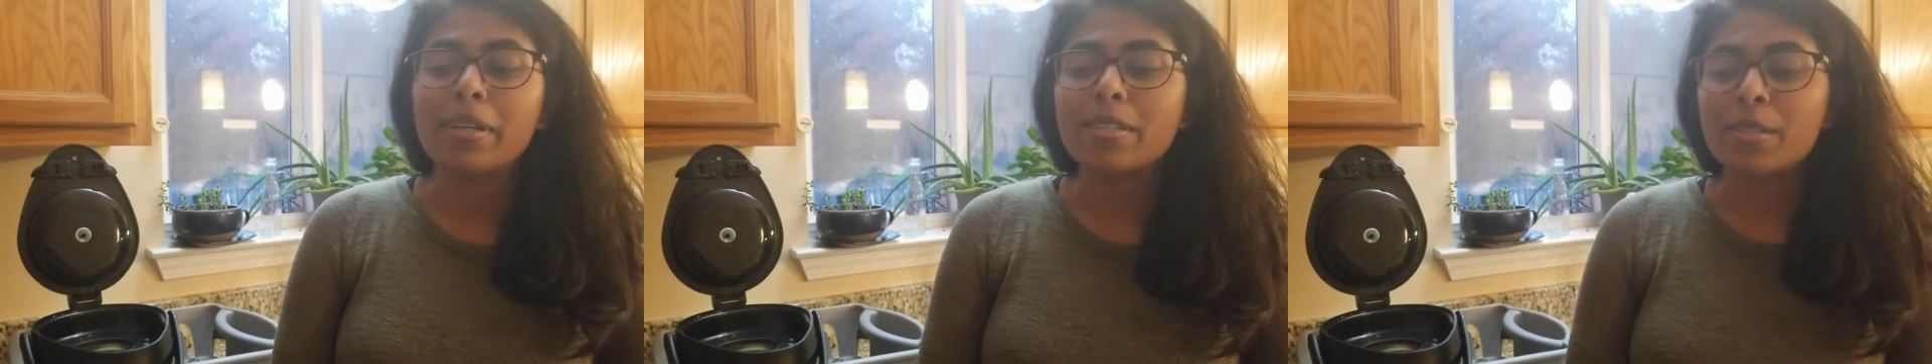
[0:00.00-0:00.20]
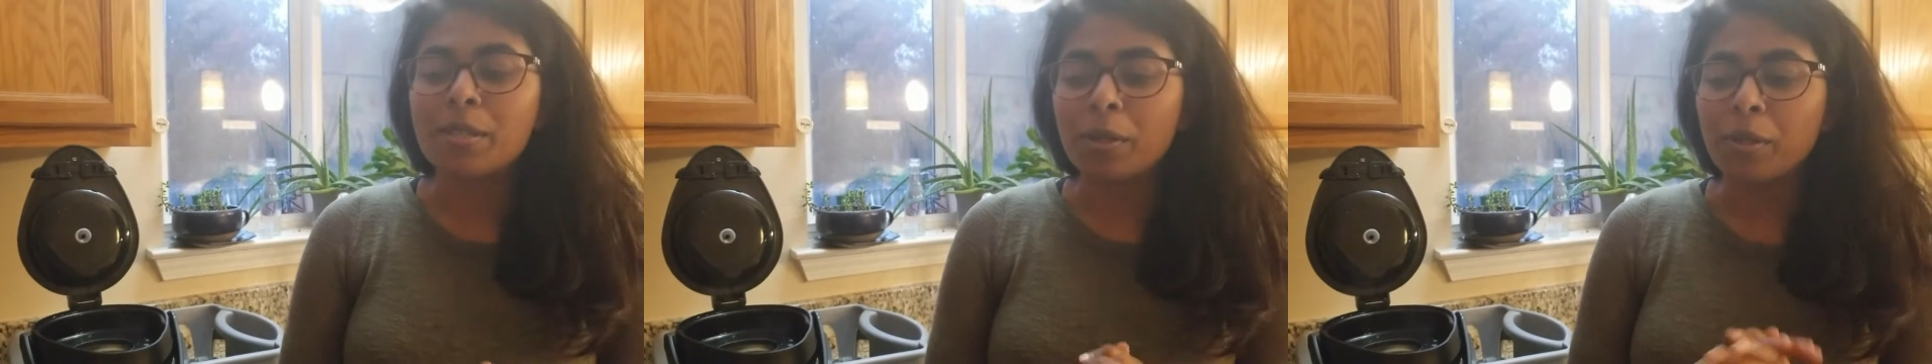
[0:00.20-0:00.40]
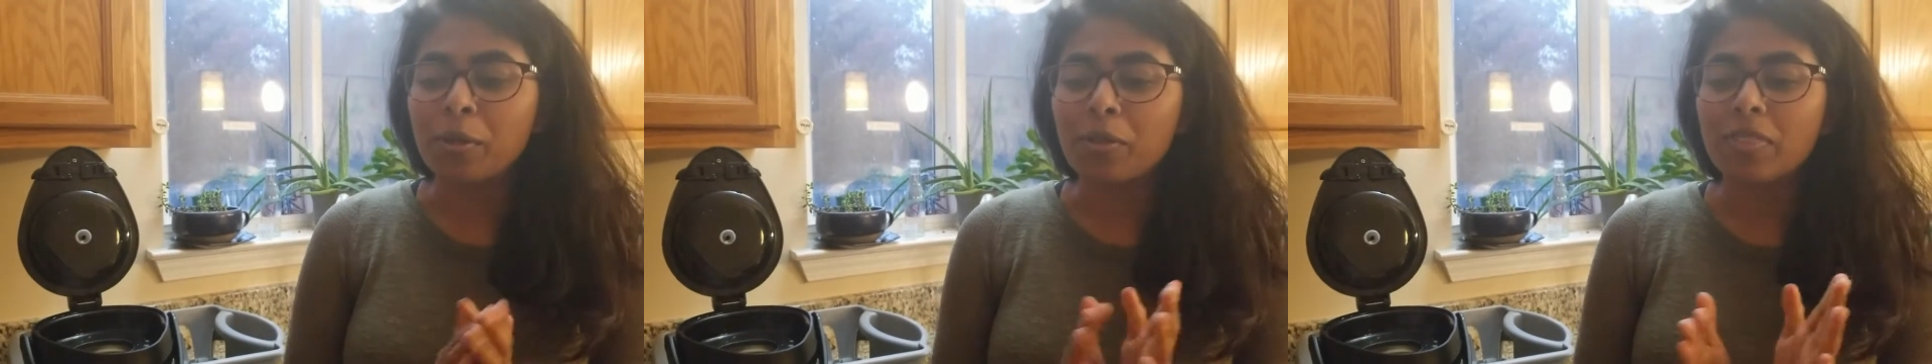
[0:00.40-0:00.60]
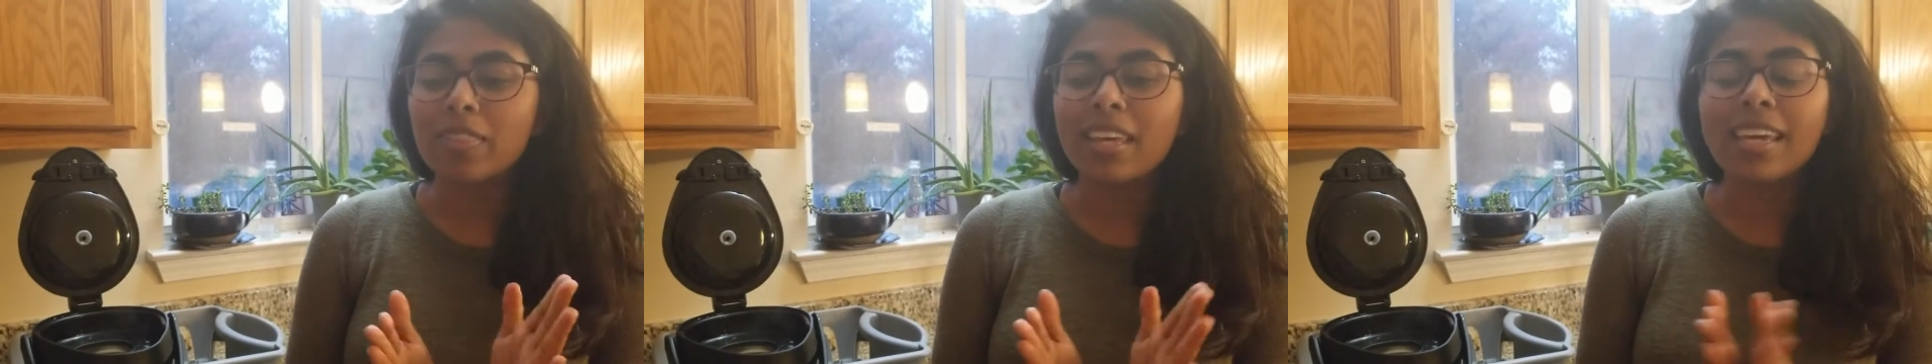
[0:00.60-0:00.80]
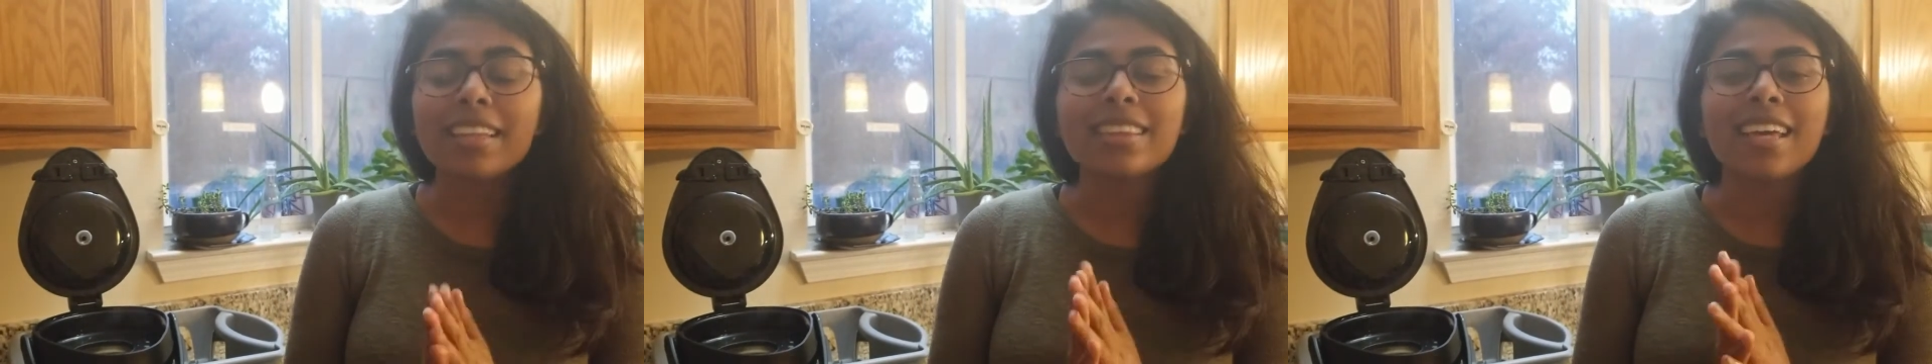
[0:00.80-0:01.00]
So you'd
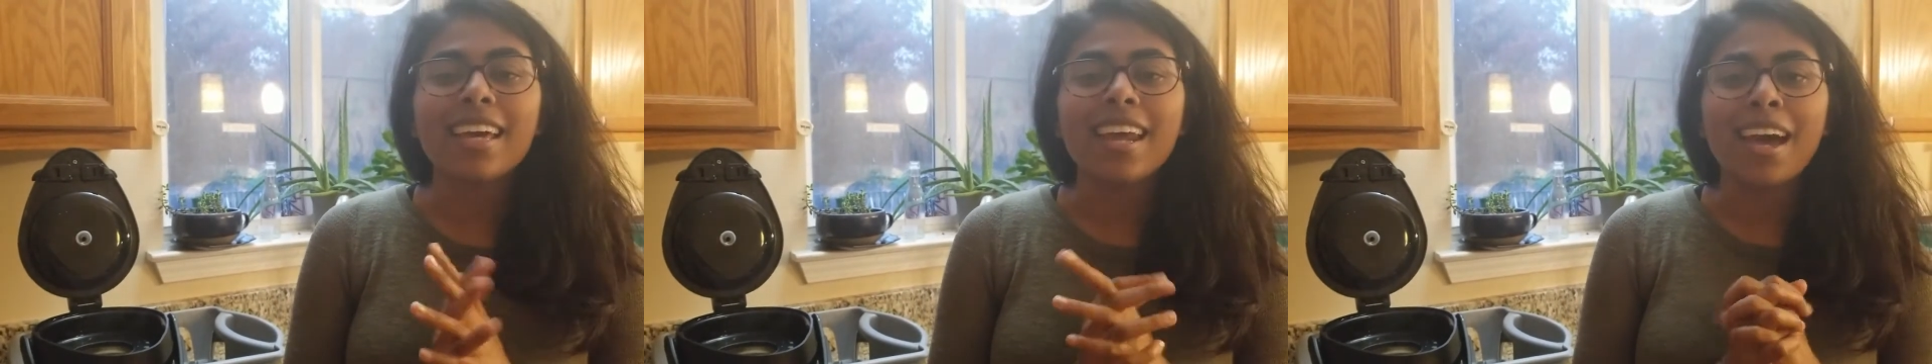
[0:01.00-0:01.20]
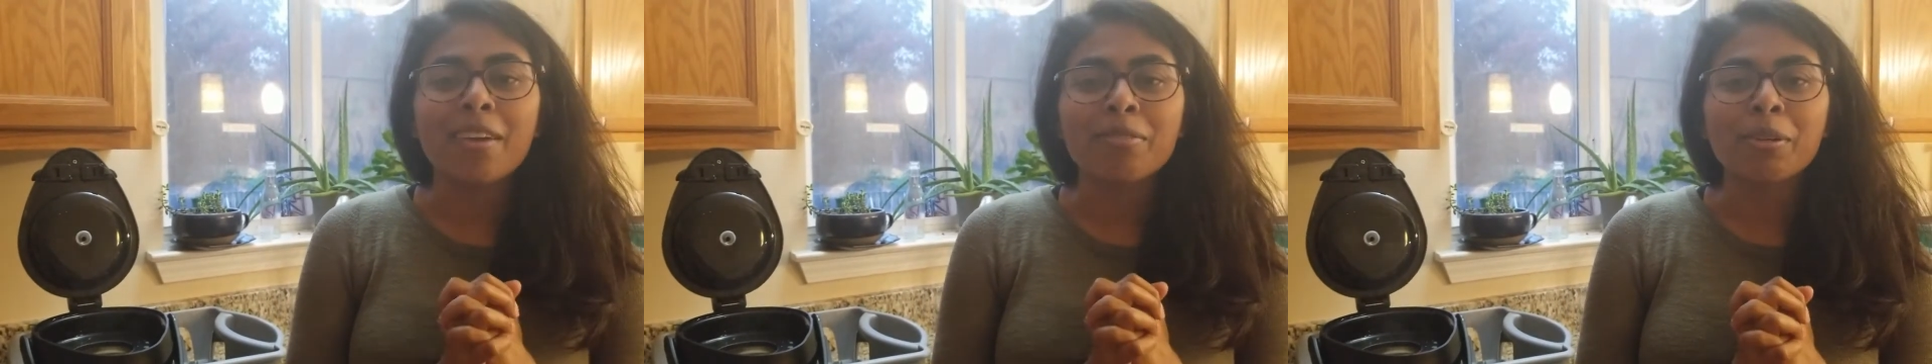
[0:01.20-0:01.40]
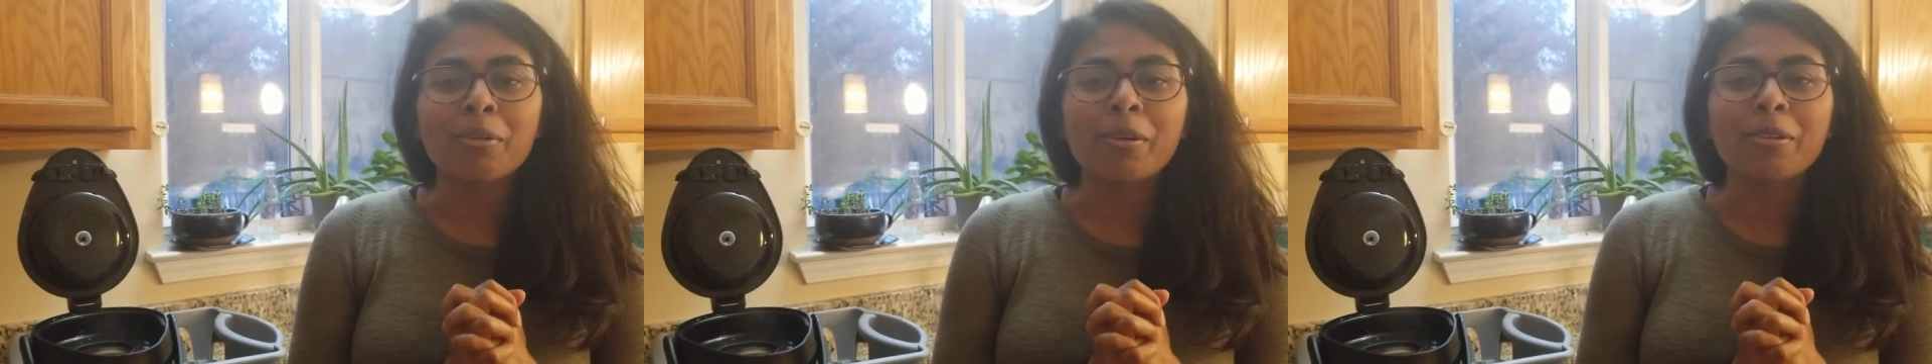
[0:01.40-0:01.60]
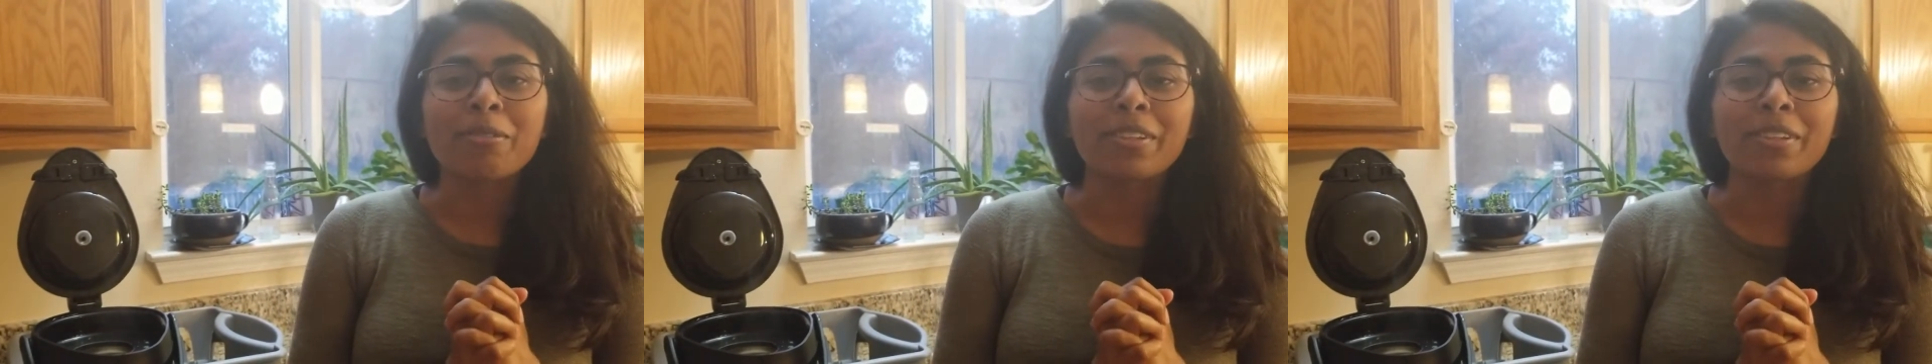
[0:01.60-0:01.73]
think that everyone